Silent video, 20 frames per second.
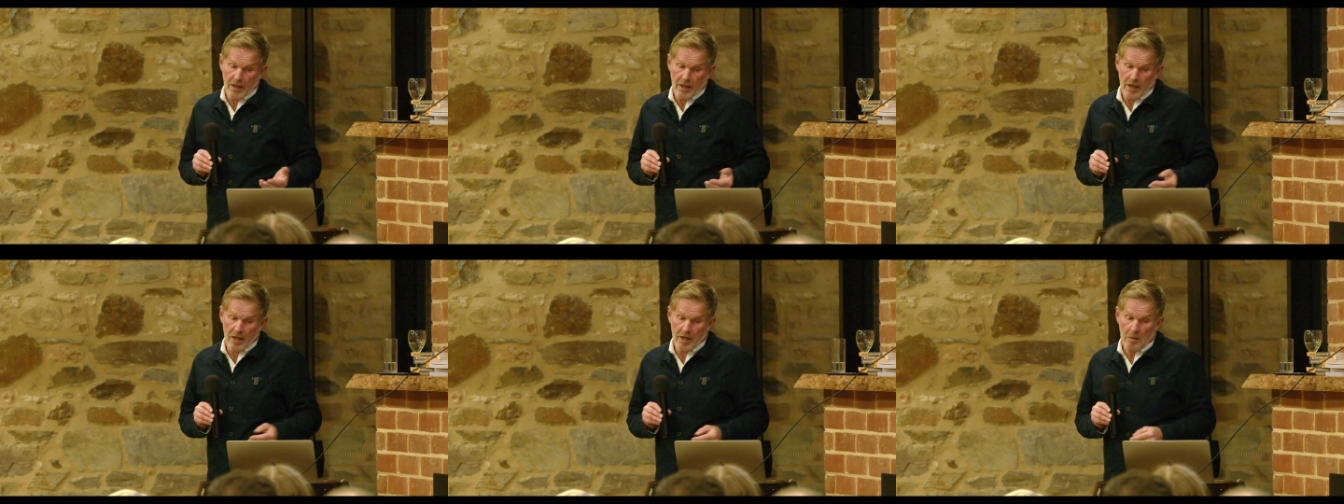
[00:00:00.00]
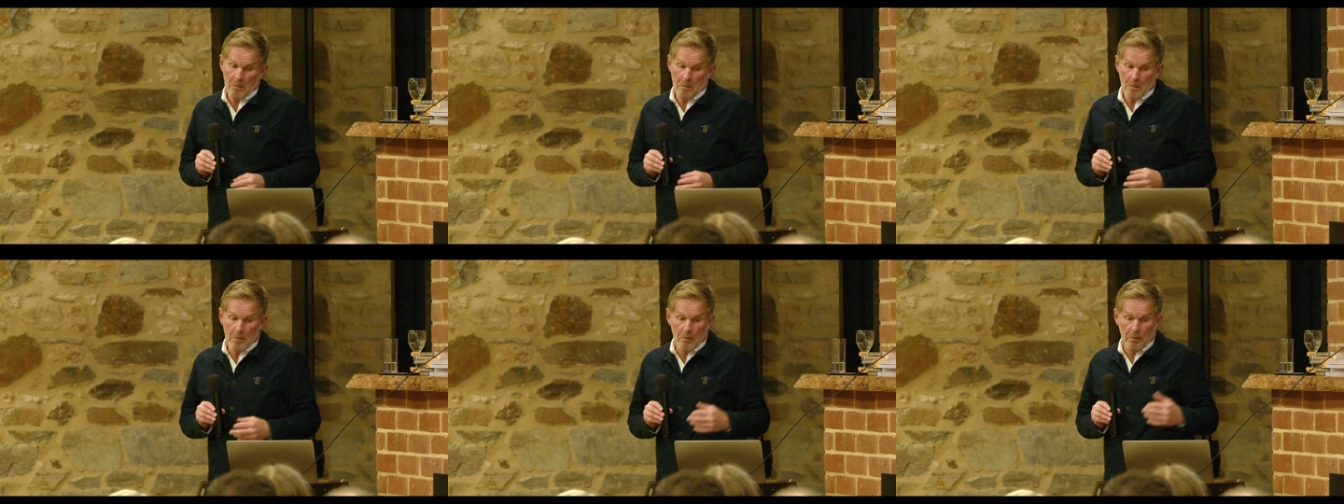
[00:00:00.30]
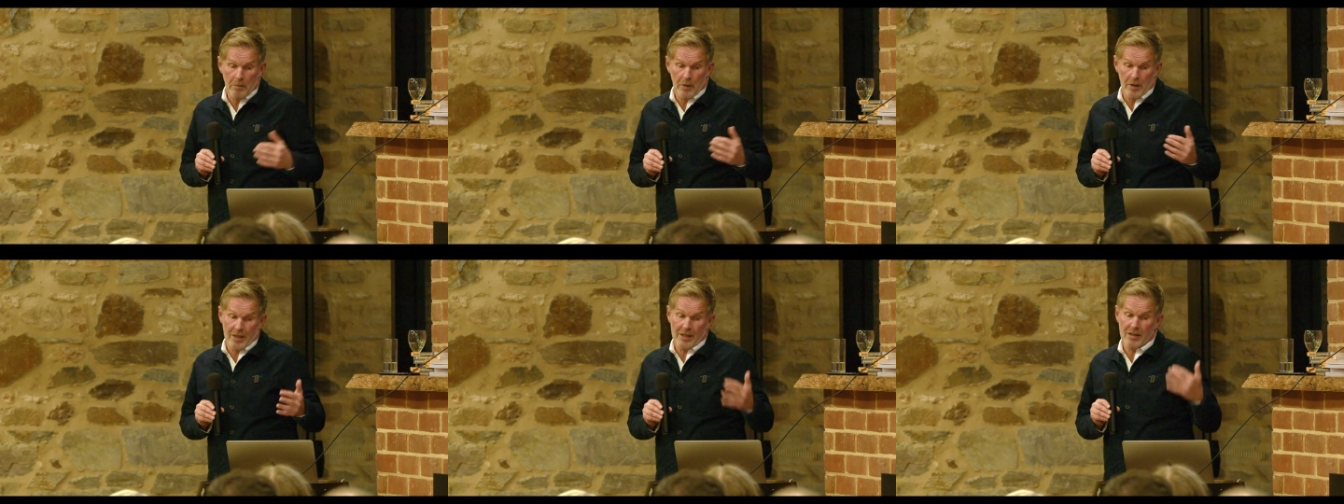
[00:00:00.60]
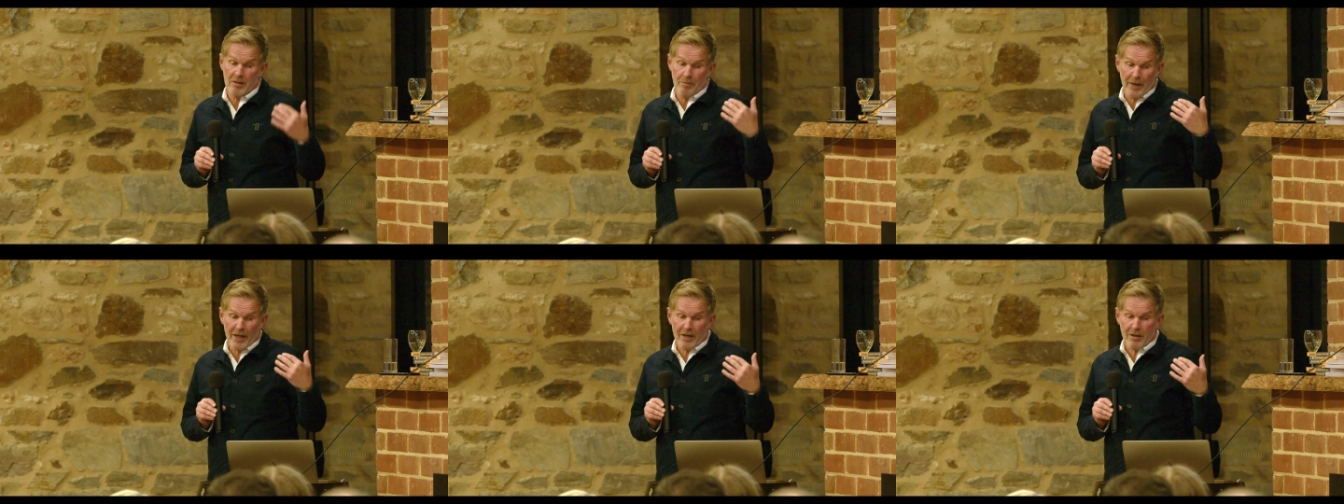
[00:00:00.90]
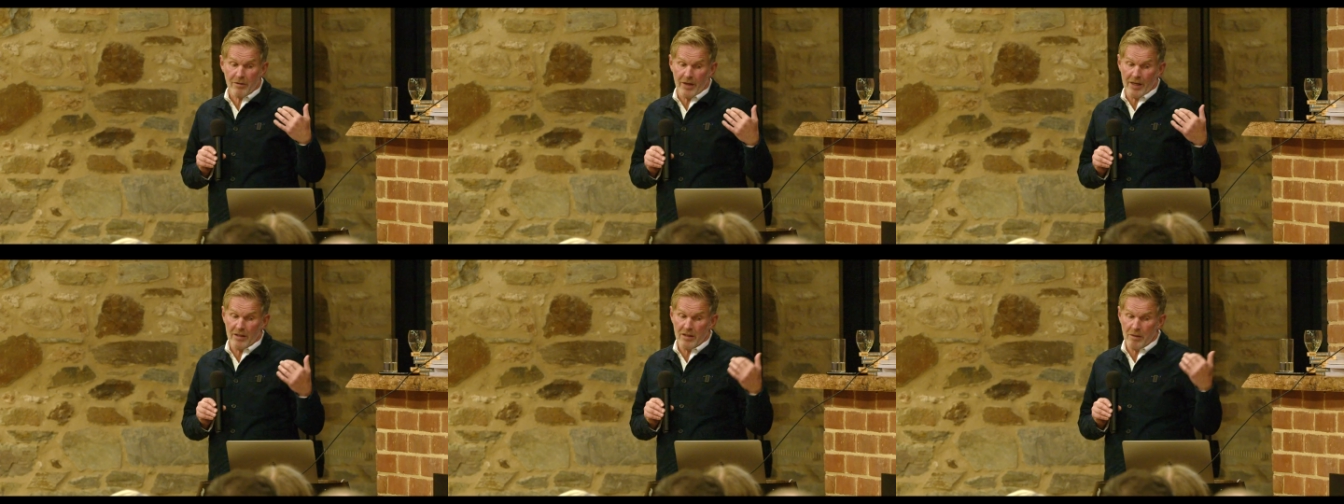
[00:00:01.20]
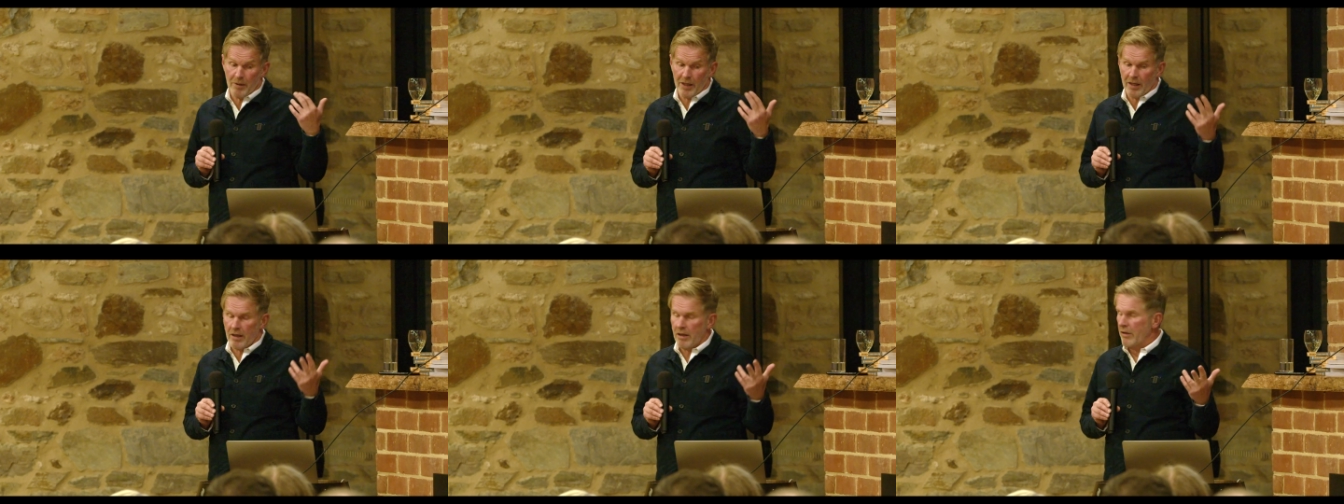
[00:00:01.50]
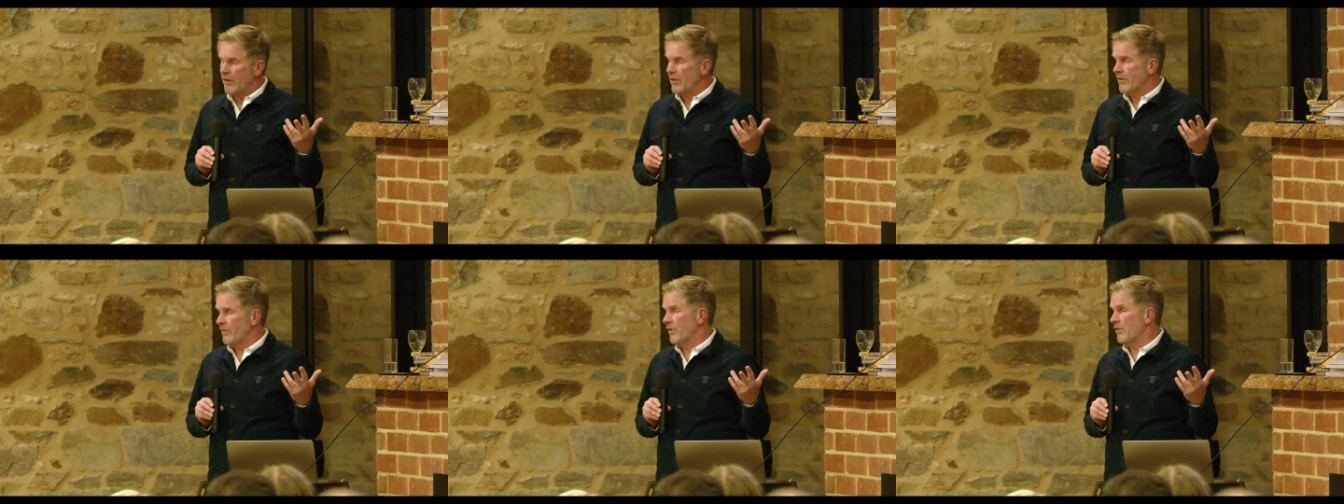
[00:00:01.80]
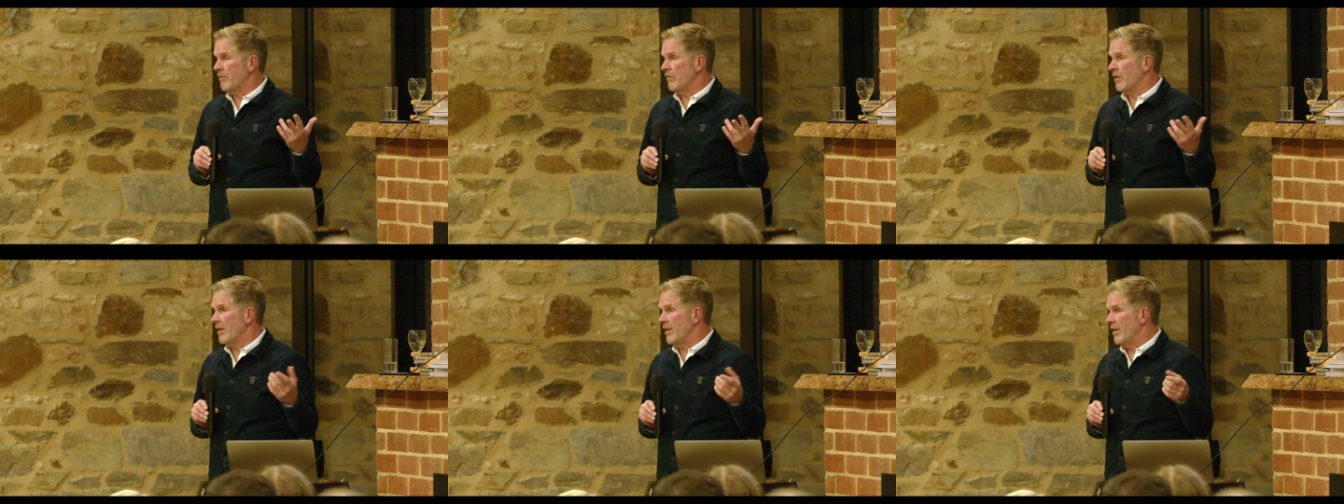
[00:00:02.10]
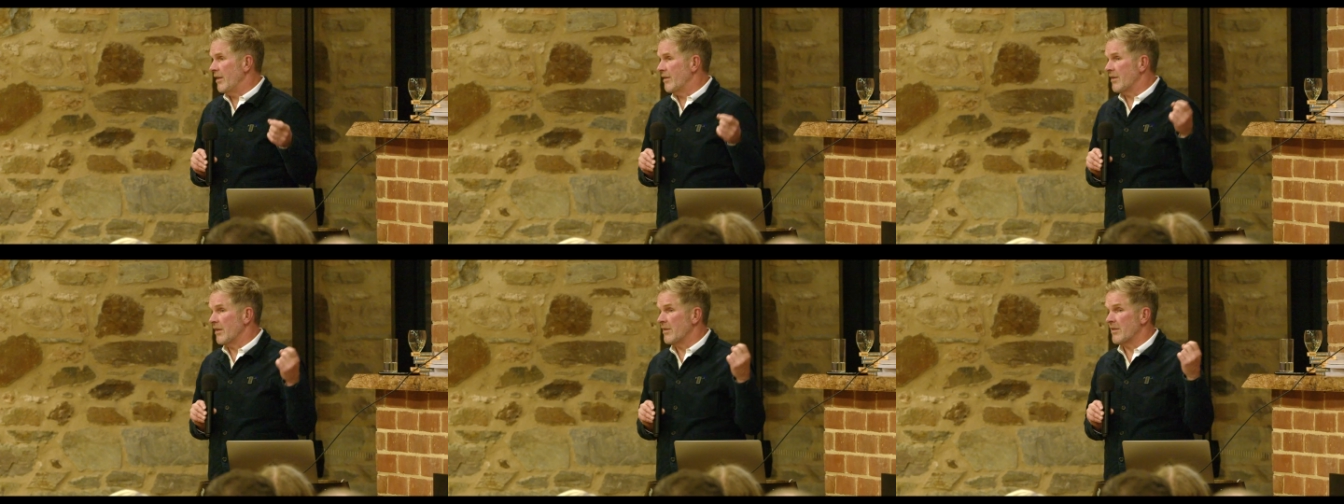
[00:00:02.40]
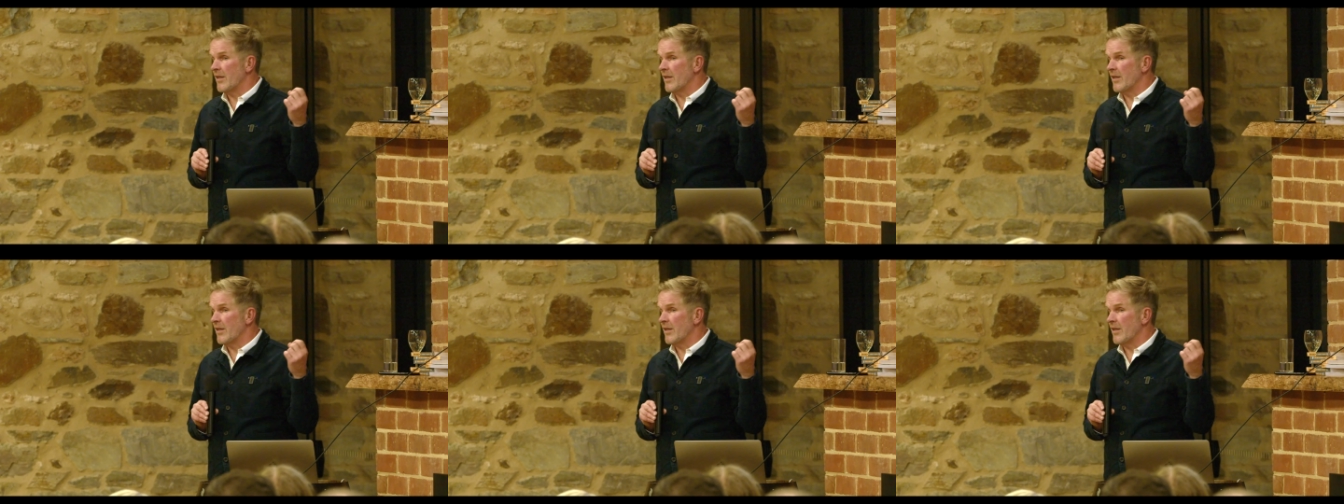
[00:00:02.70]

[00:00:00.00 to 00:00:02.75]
Um, but in the background, it'd been closed for three years. They